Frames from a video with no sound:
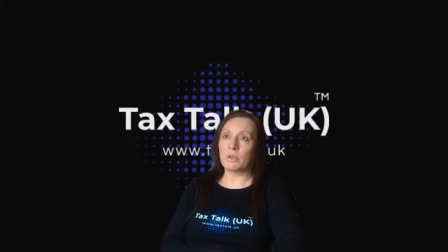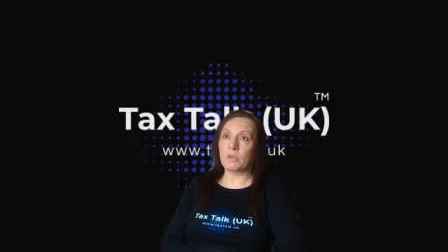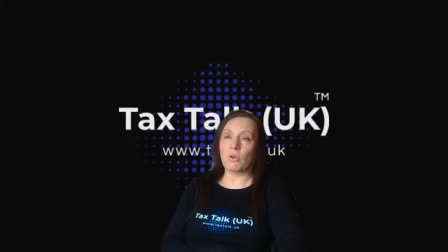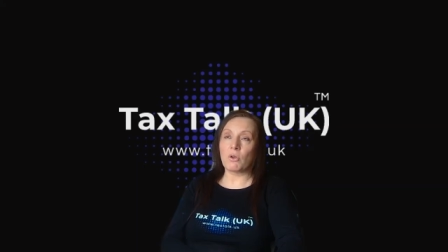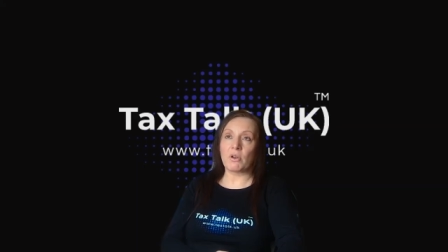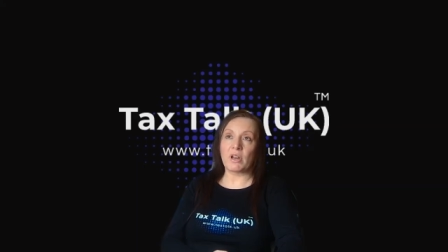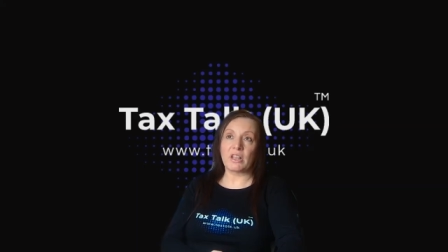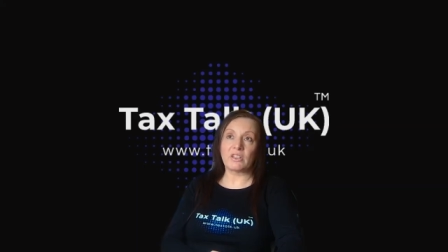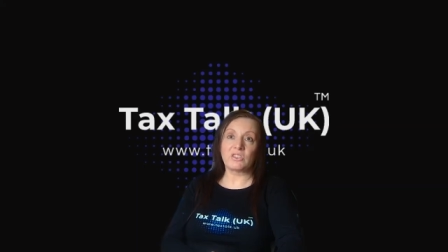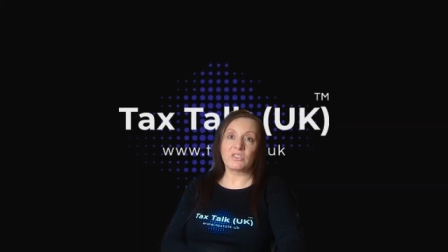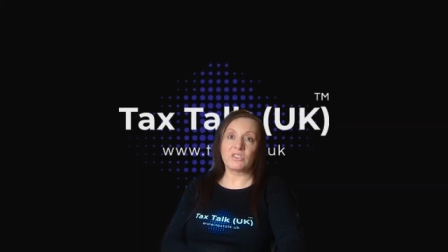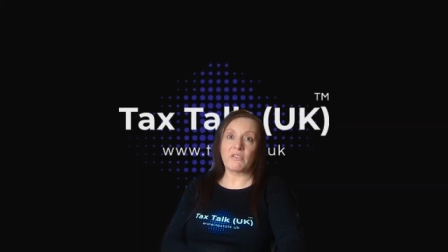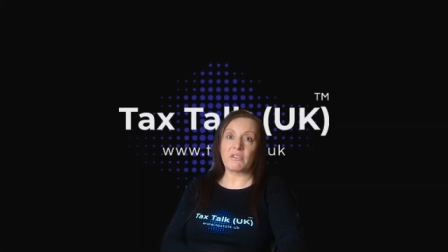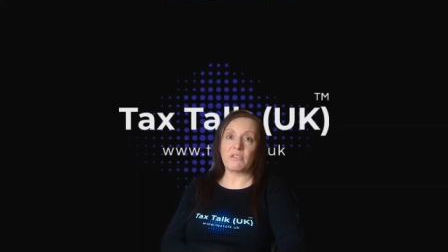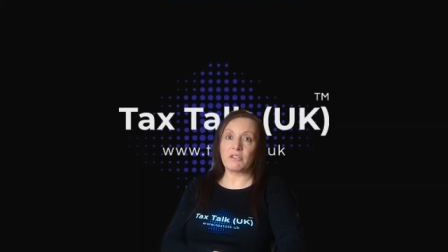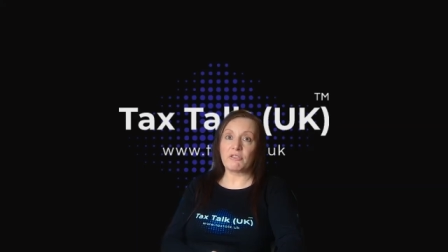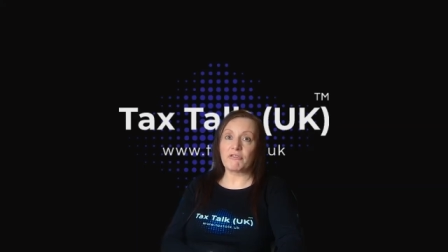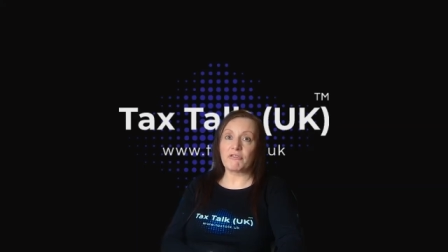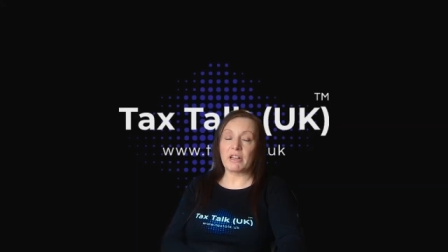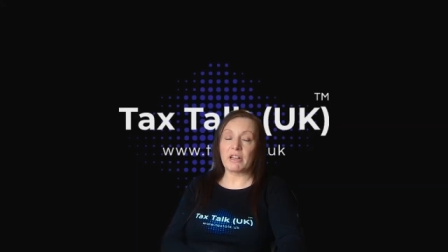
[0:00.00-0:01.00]
not
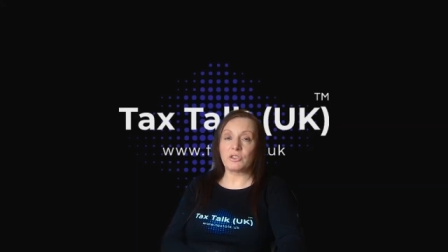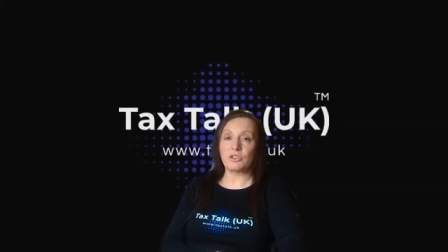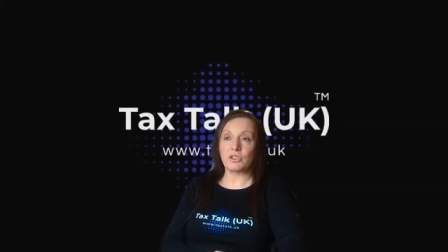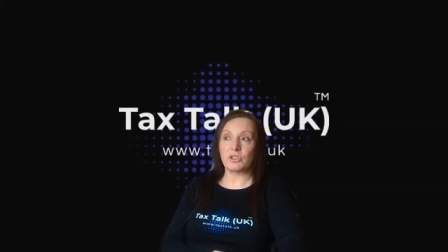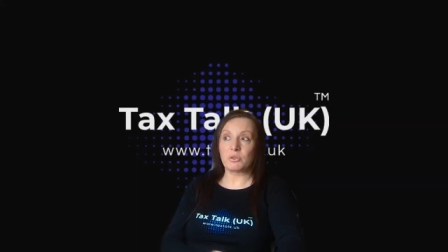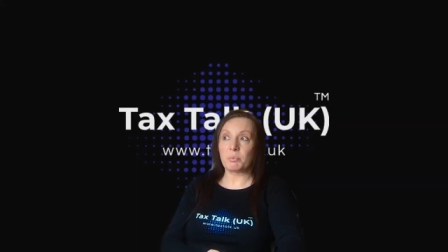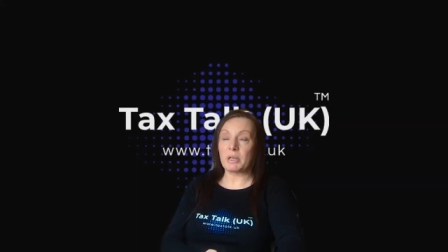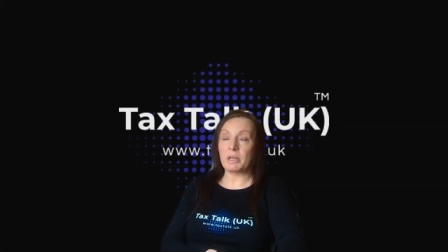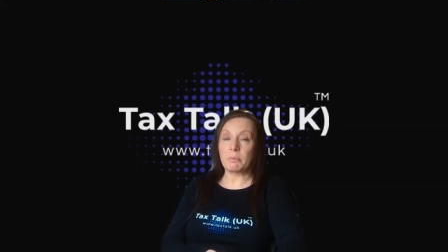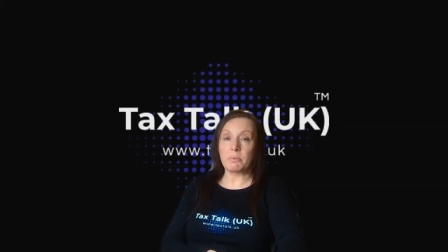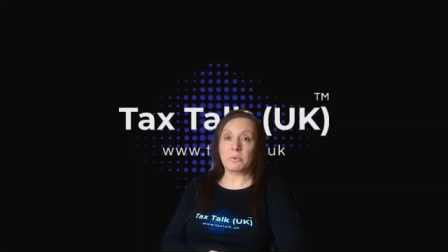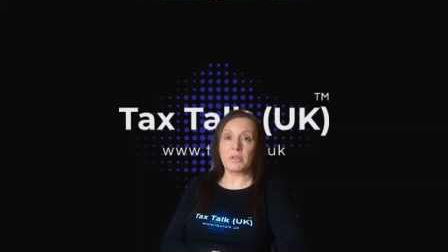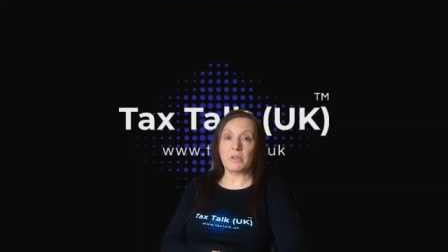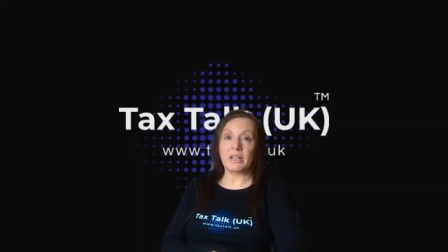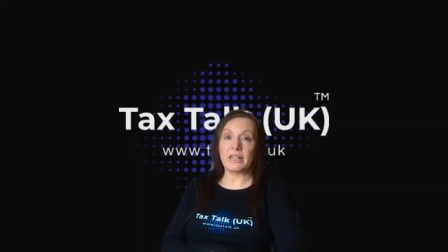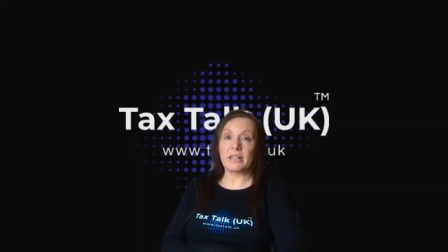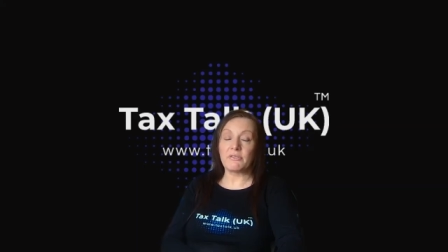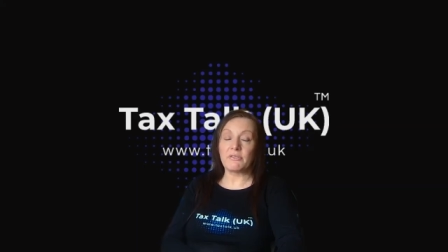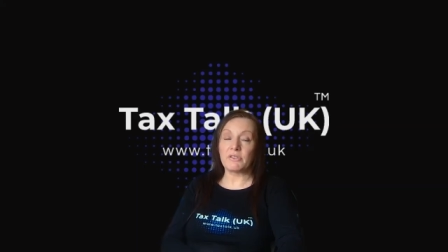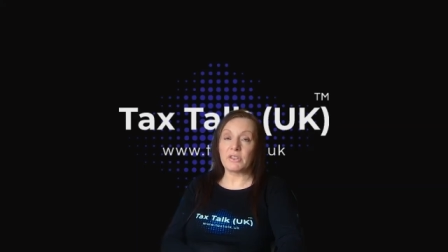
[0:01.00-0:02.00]
necessarily friends, just people
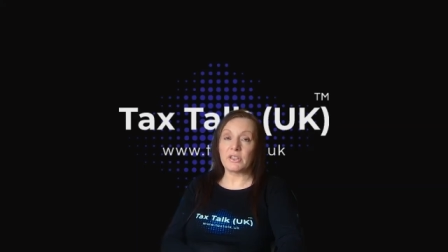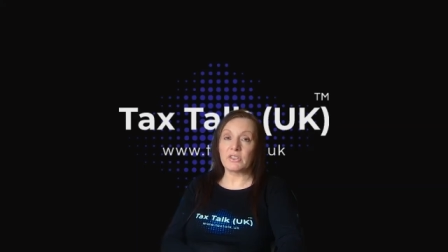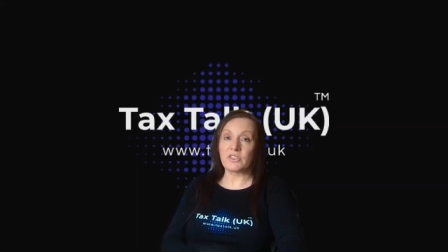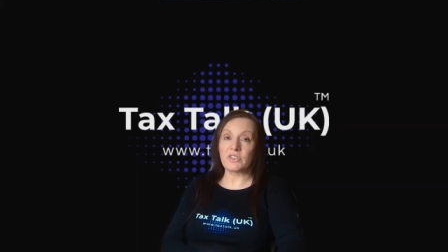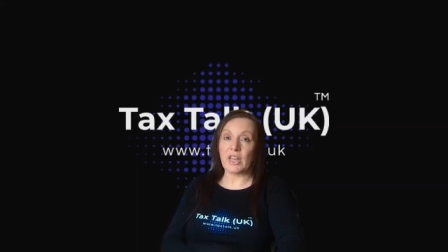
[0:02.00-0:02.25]
that live in the